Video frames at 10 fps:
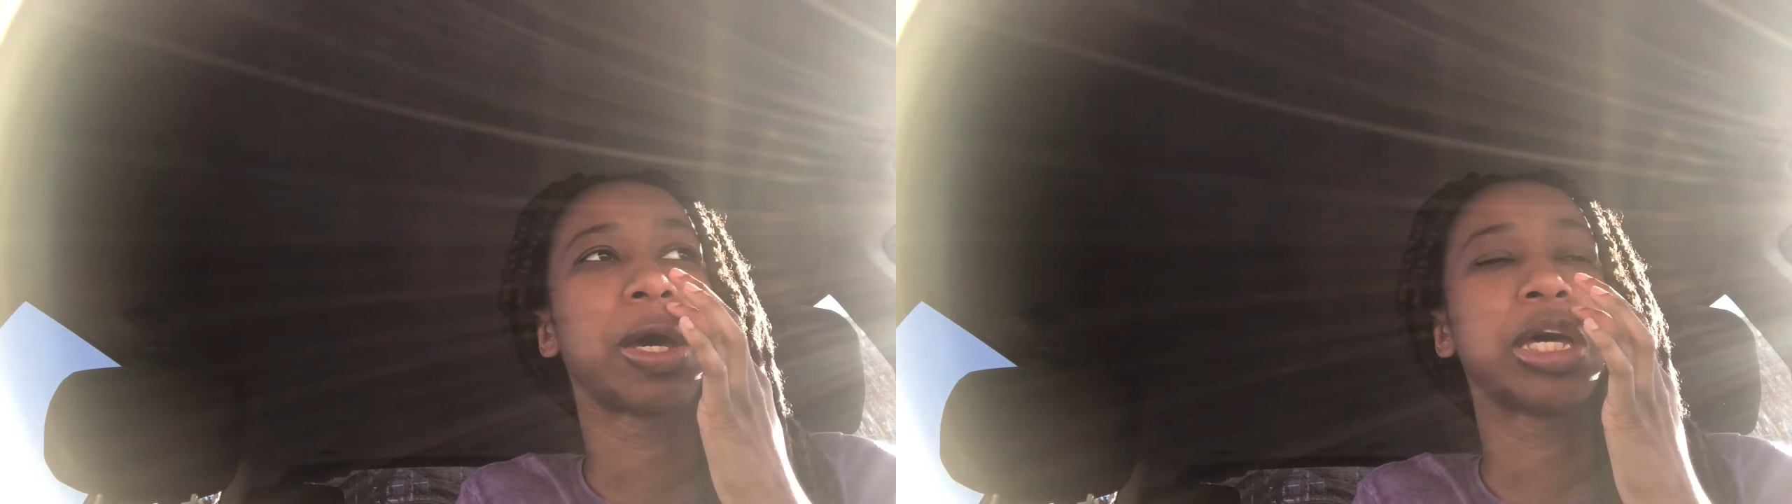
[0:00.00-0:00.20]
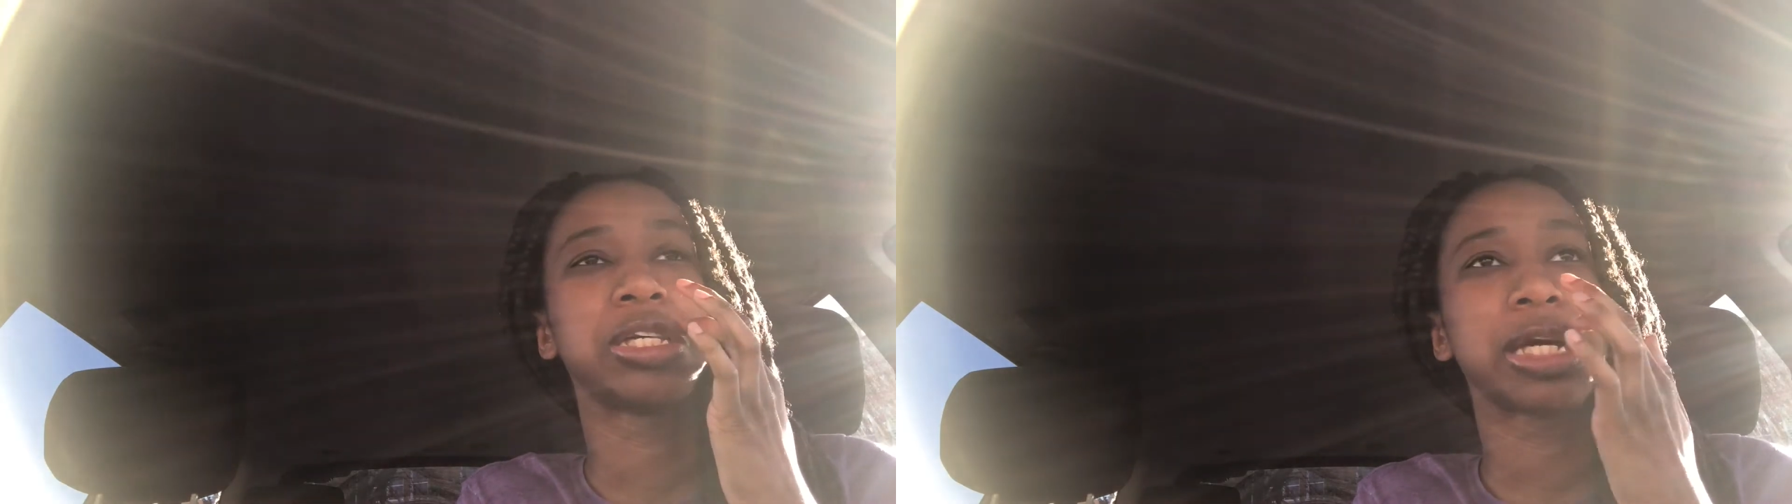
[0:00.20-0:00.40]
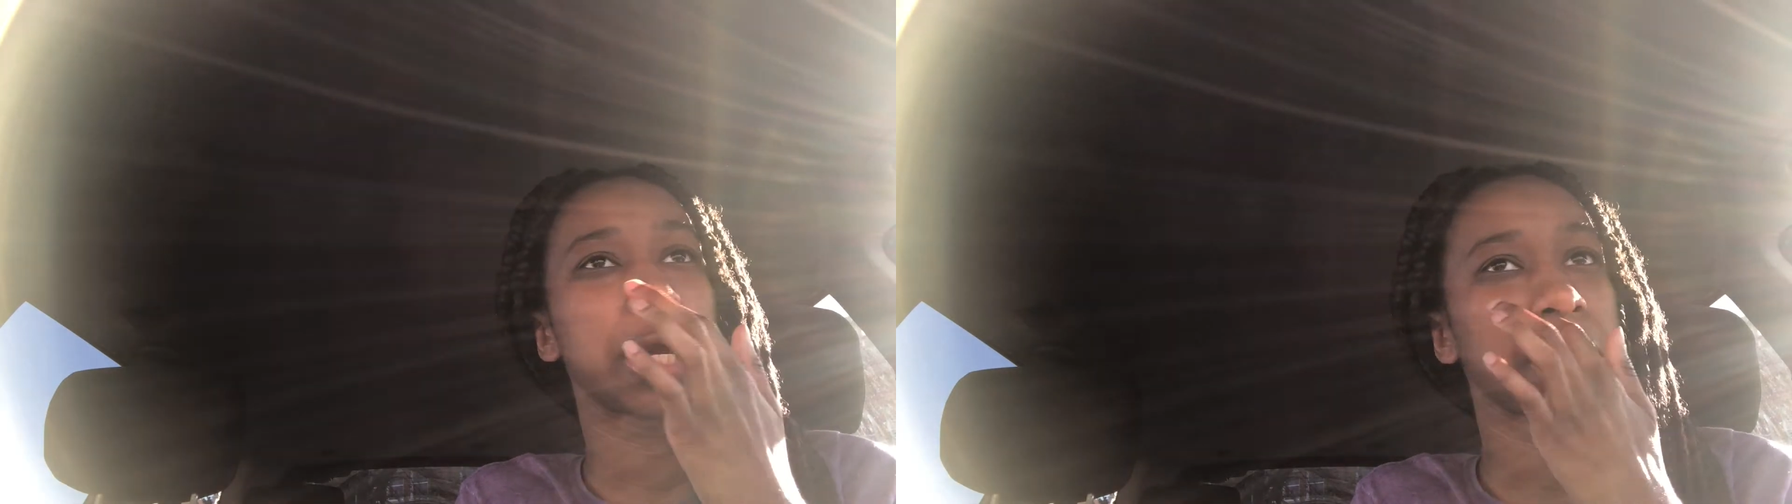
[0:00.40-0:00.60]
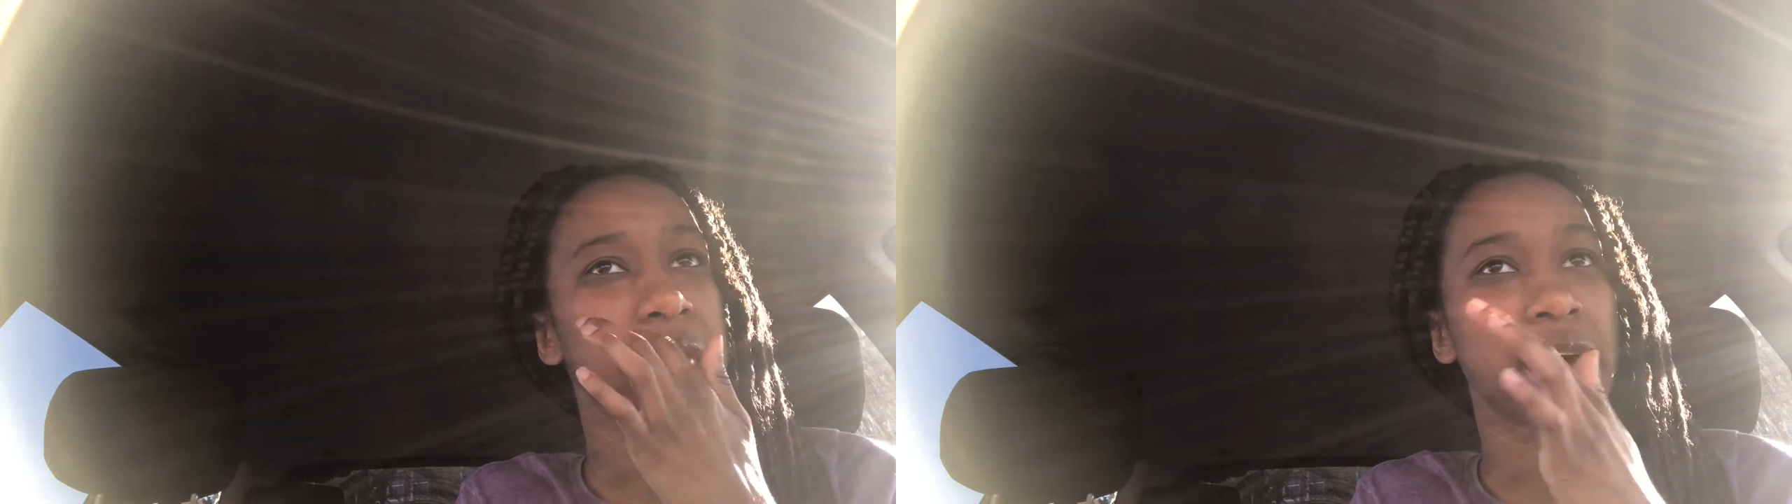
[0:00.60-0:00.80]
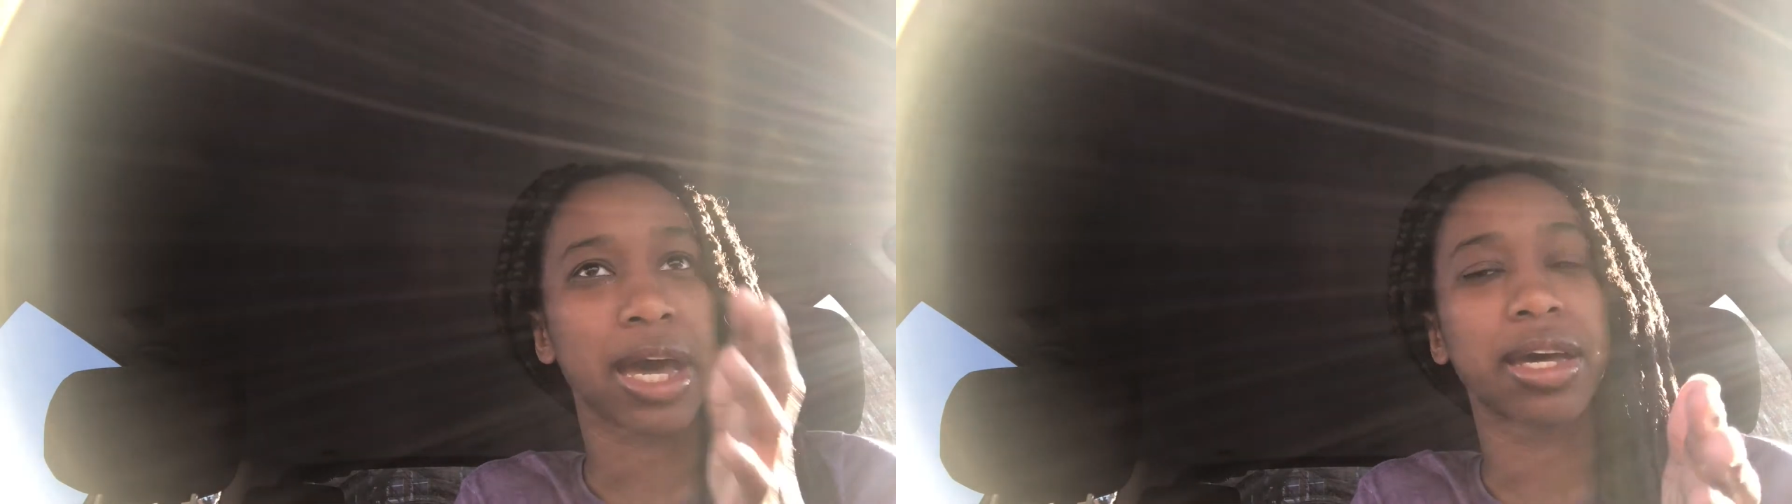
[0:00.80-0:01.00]
It's not an
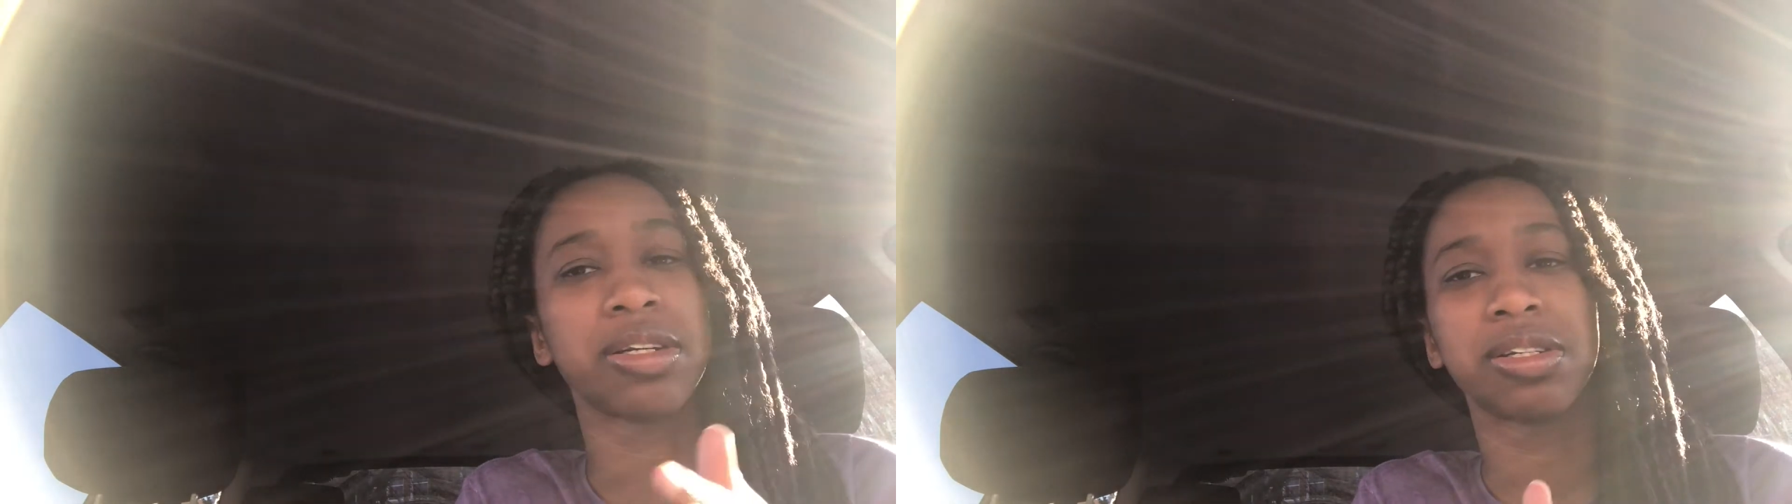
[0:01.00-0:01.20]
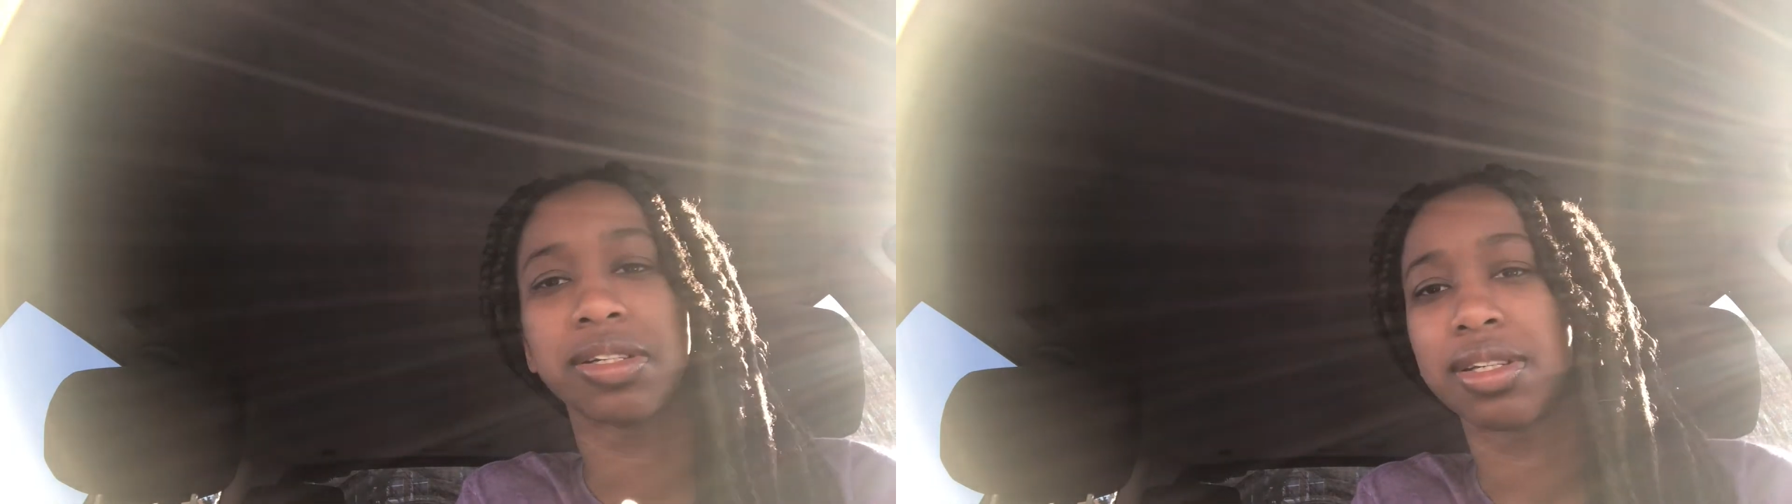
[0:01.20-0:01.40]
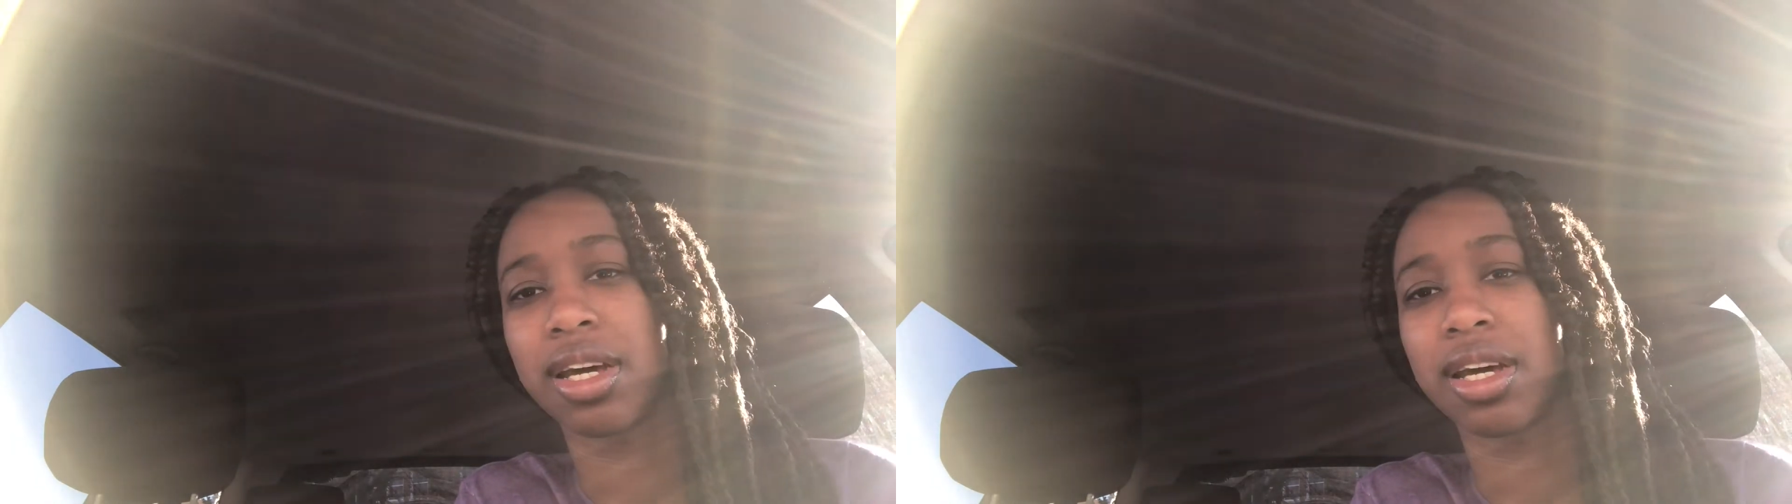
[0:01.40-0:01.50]
attack. It's just an